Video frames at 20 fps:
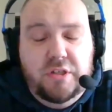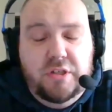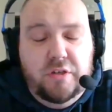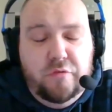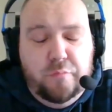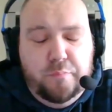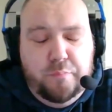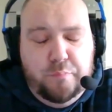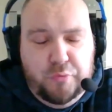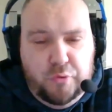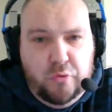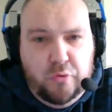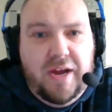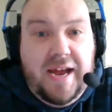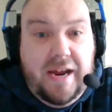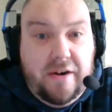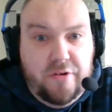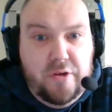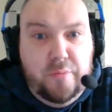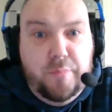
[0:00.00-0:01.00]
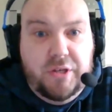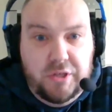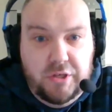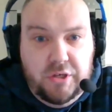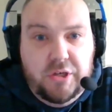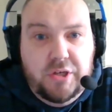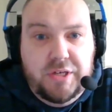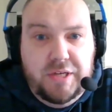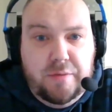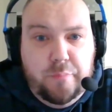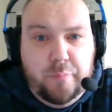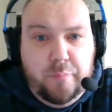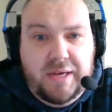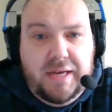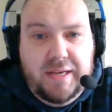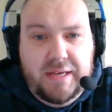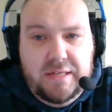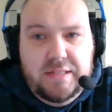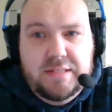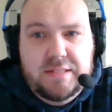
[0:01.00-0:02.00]
you've brought Harry McKirdy
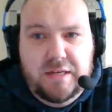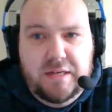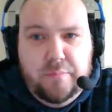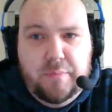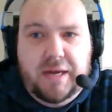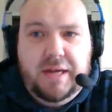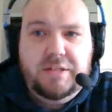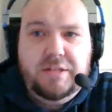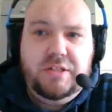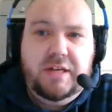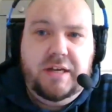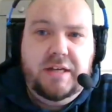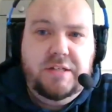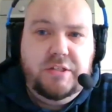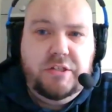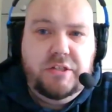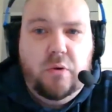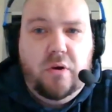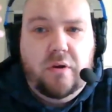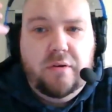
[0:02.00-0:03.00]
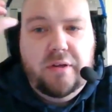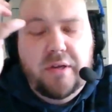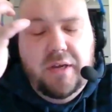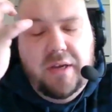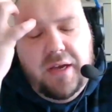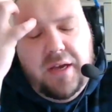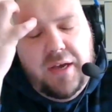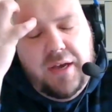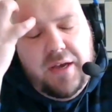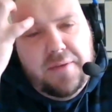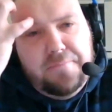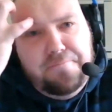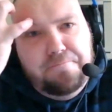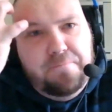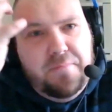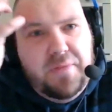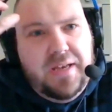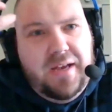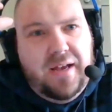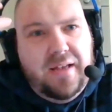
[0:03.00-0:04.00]
back into your matchday squad. Um,
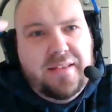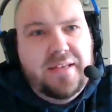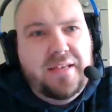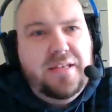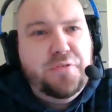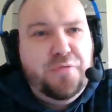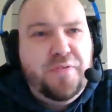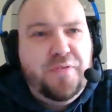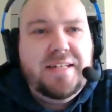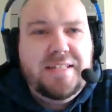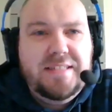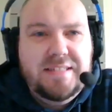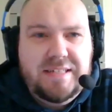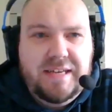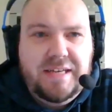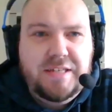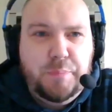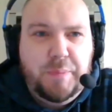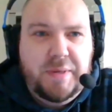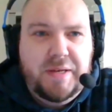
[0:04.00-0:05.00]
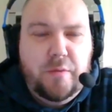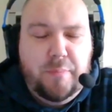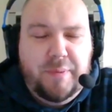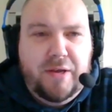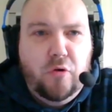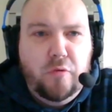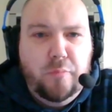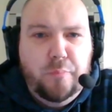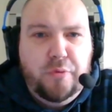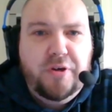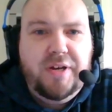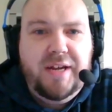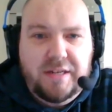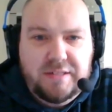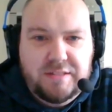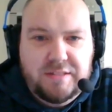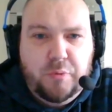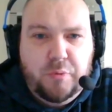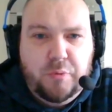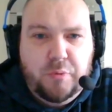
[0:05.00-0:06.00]
I think it's fair to say he's been a bit
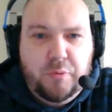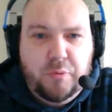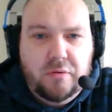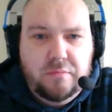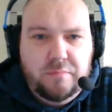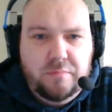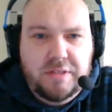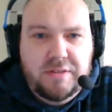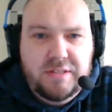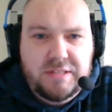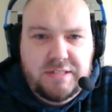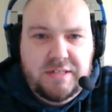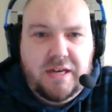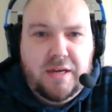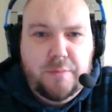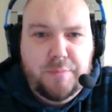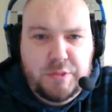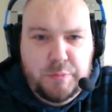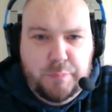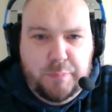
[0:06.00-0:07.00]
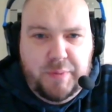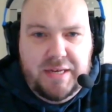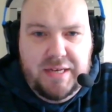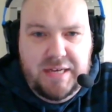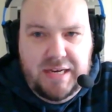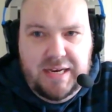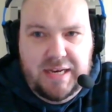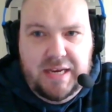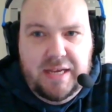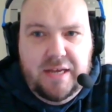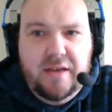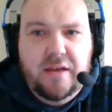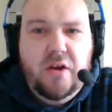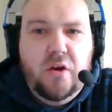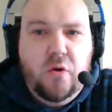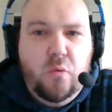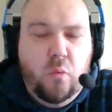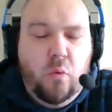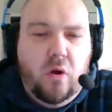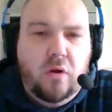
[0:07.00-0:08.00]
unpredictable in the time he's been here.
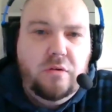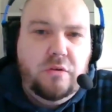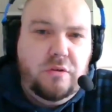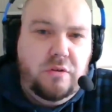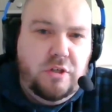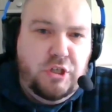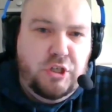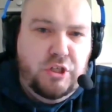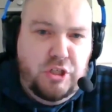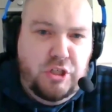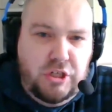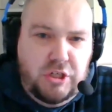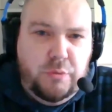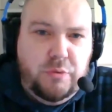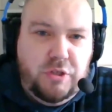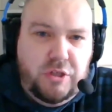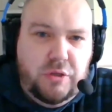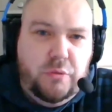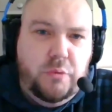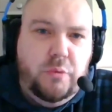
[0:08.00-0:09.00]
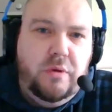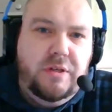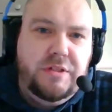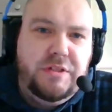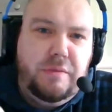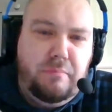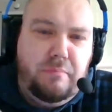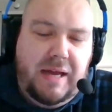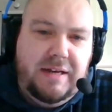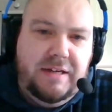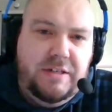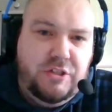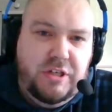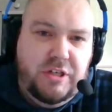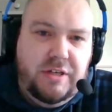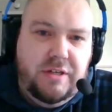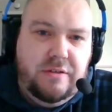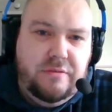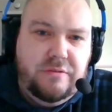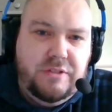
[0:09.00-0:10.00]
What can you do as a
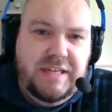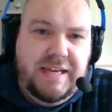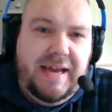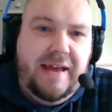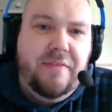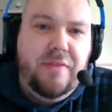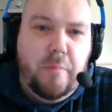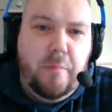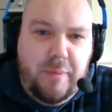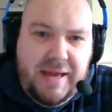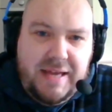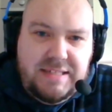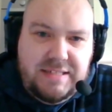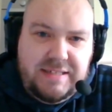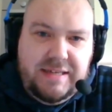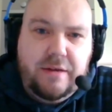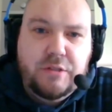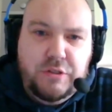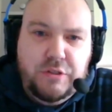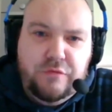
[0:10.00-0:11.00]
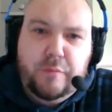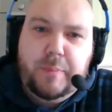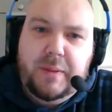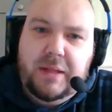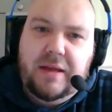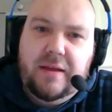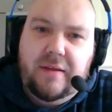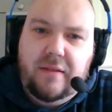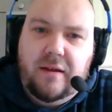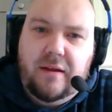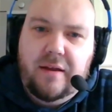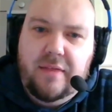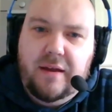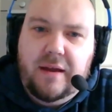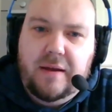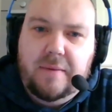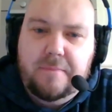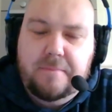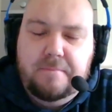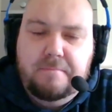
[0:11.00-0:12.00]
manager to get the best out of a player like
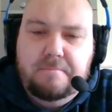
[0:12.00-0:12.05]
that?